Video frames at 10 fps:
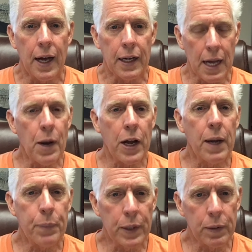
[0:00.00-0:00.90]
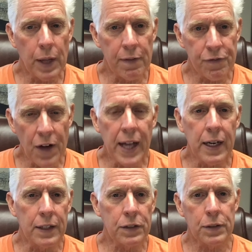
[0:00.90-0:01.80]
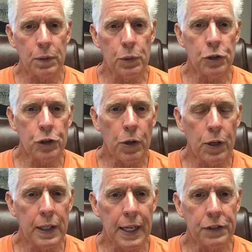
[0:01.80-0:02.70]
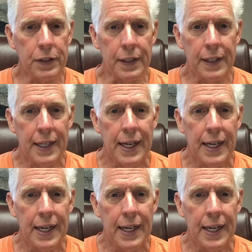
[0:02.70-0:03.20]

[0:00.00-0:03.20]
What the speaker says: "Come on up and fight us, we'll show you a lesson,"